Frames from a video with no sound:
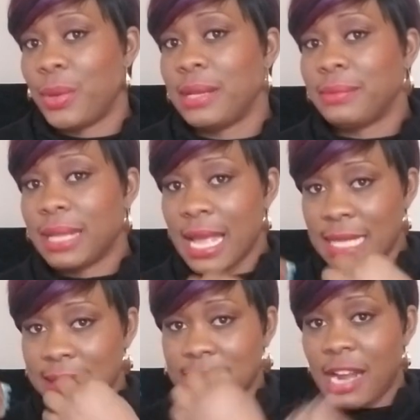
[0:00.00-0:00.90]
want
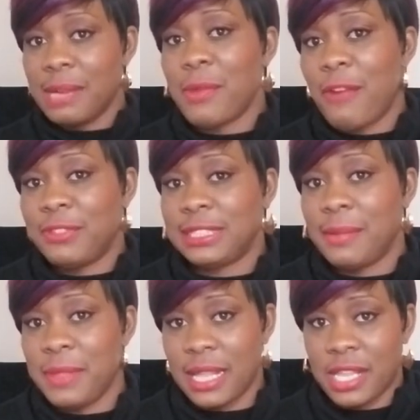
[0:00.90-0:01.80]
to start them off with
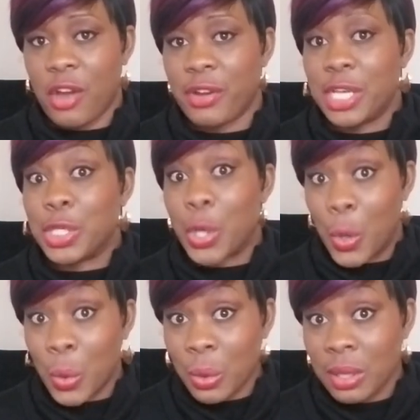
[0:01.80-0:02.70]
something that they already
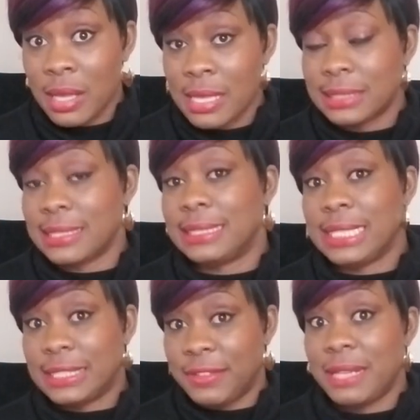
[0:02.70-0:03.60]
know. So it's
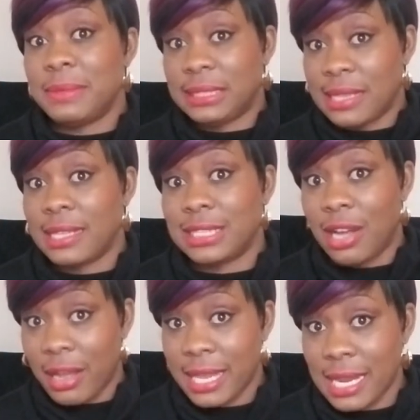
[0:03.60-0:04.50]
easy for them to start
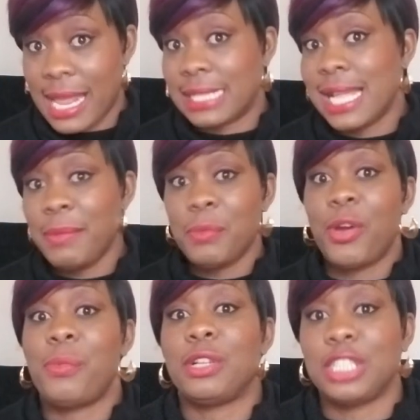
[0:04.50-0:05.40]
talking. Like, tell me
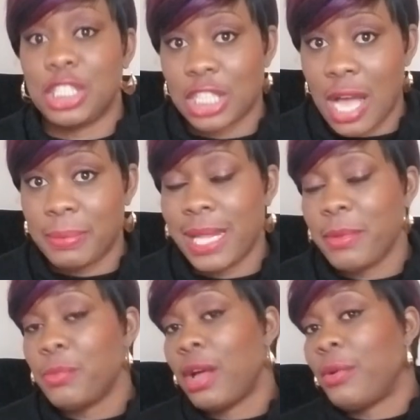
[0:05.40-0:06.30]
more about your job. Tell
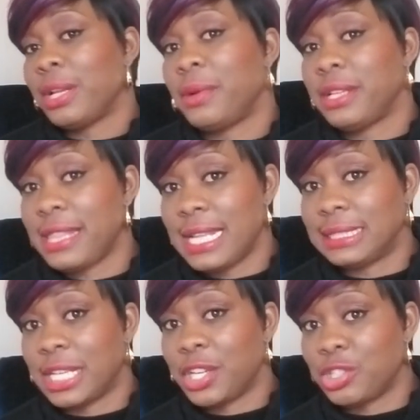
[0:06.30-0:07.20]
me what, what are the
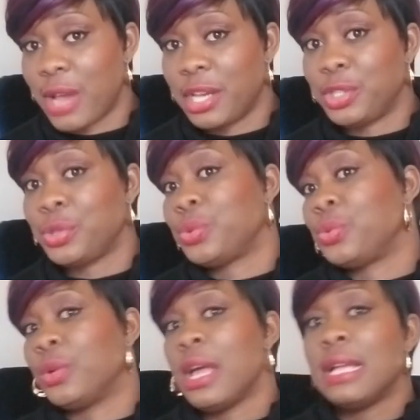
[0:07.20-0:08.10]
things that you're trying to
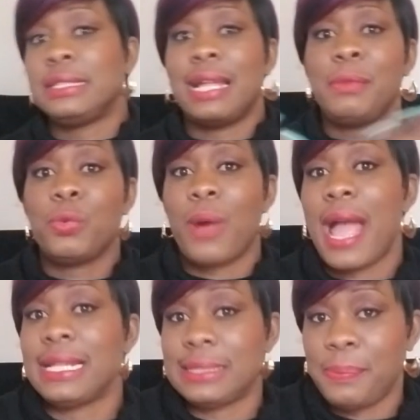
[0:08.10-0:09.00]
do. Tell me
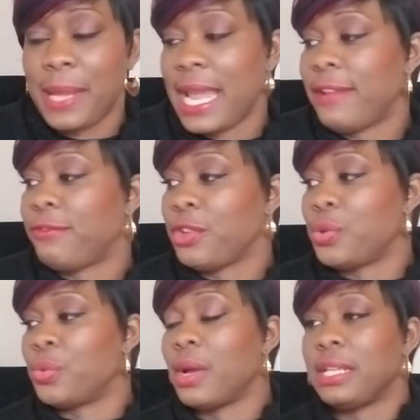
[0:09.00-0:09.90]
why it's a pain for
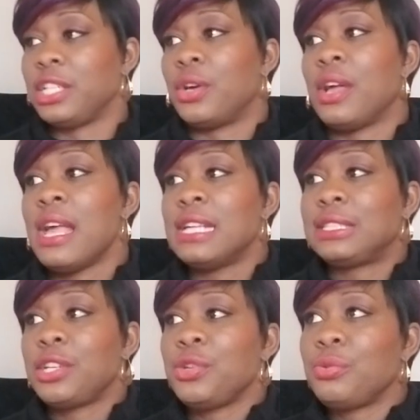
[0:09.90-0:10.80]
you. You know,
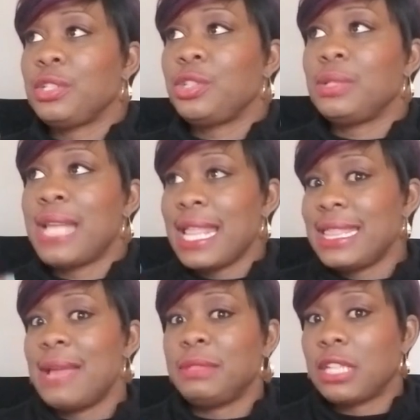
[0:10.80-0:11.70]
so you you
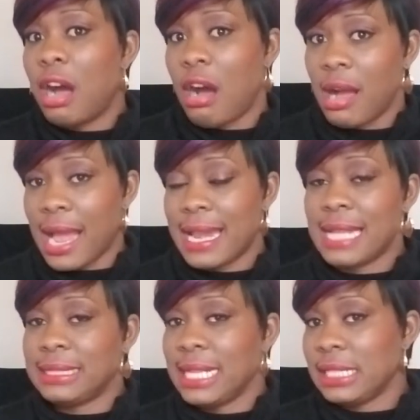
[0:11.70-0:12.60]
let them talk, and
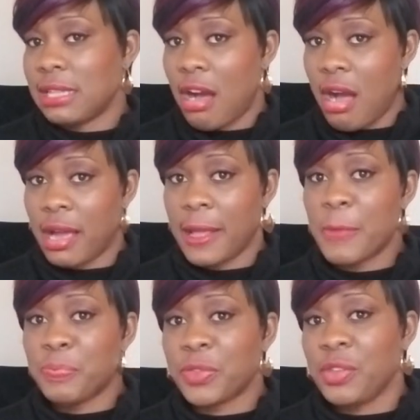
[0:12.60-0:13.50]
as they talk,
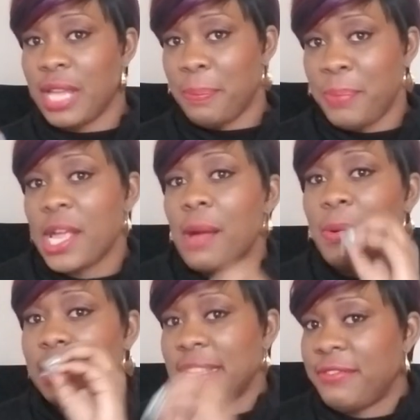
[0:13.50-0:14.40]
you can pick
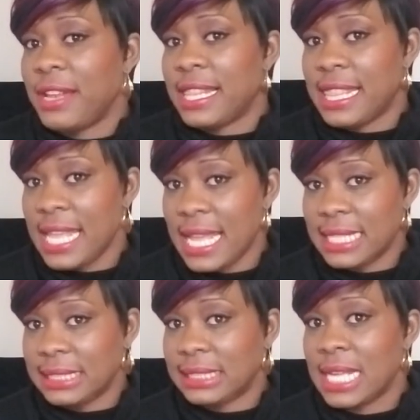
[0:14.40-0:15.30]
up on different
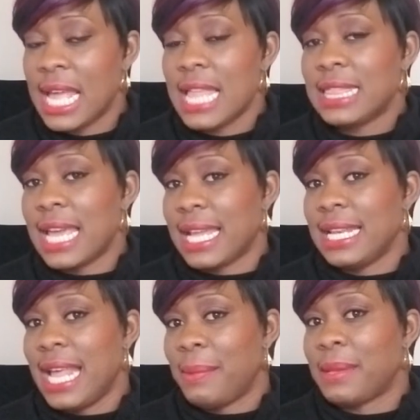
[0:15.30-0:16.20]
things that
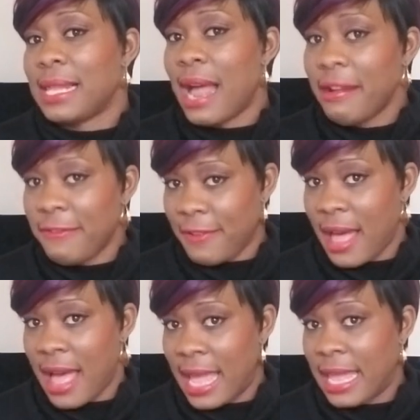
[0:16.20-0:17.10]
can help
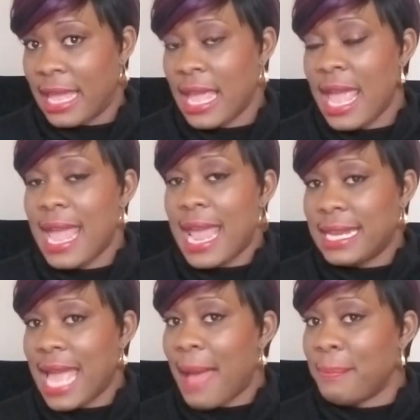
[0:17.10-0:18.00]
clarify
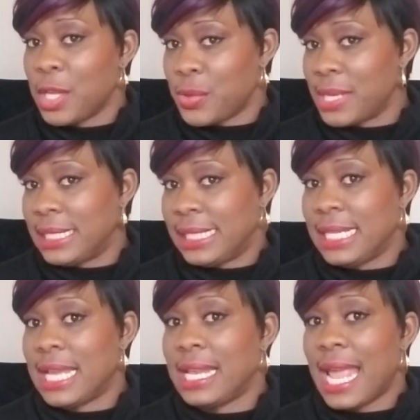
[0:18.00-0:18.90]
any ambiguity,
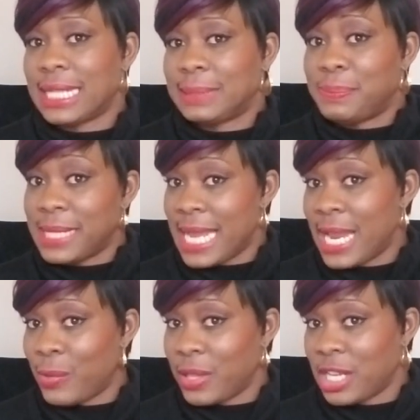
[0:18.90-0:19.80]
can
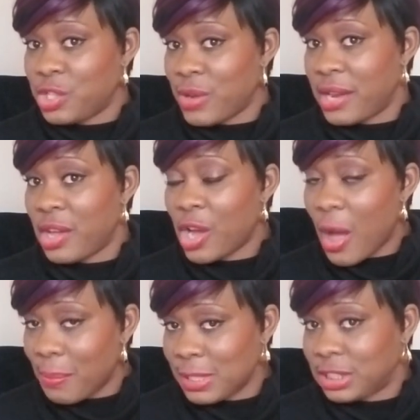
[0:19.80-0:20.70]
explain what they're trying to
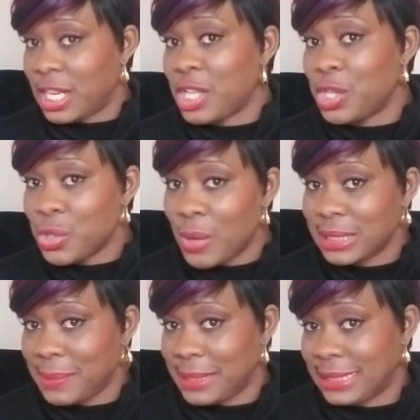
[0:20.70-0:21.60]
accomplish so that you
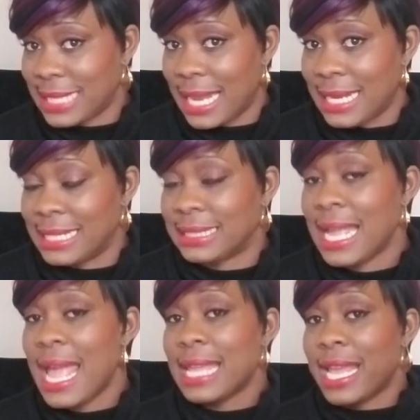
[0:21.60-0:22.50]
as a business analyst
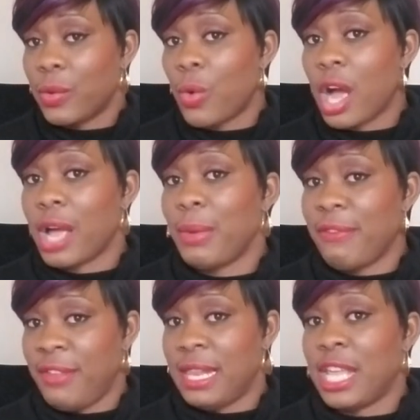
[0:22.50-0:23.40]
can walk
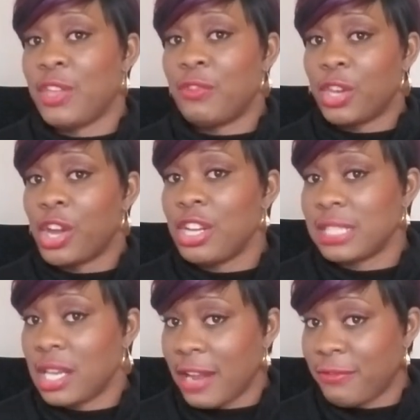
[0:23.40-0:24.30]
away feeling like you've
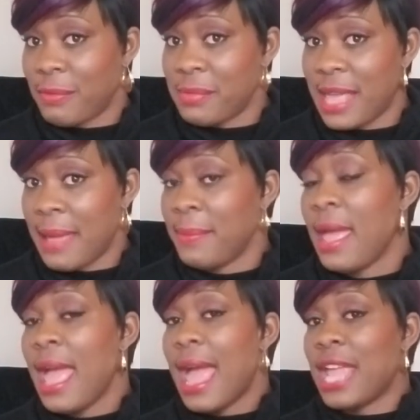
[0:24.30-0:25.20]
learned a lot from
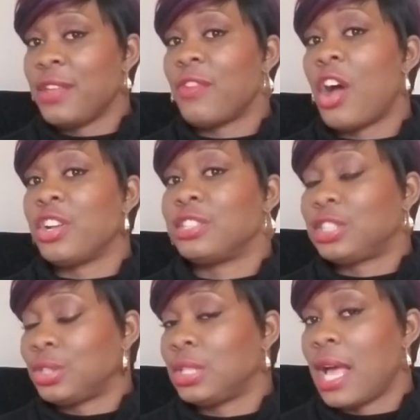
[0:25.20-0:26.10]
them and you've
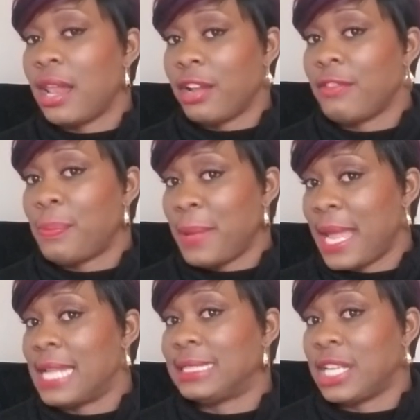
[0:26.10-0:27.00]
understood a lot of the
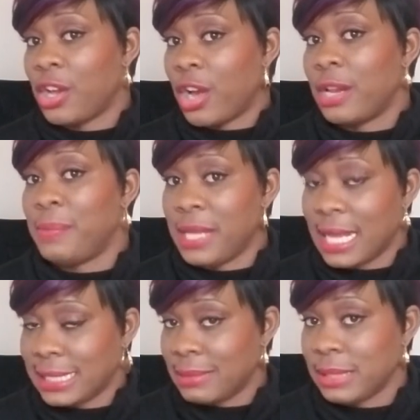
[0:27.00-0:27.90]
pains that you're going to be
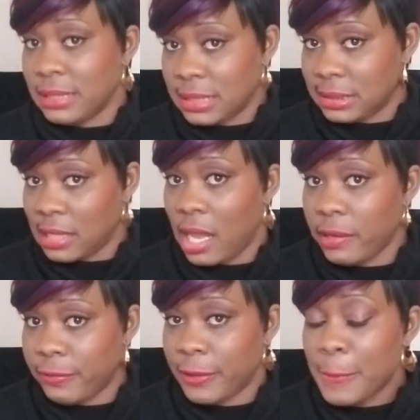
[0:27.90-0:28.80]
attempting to solve.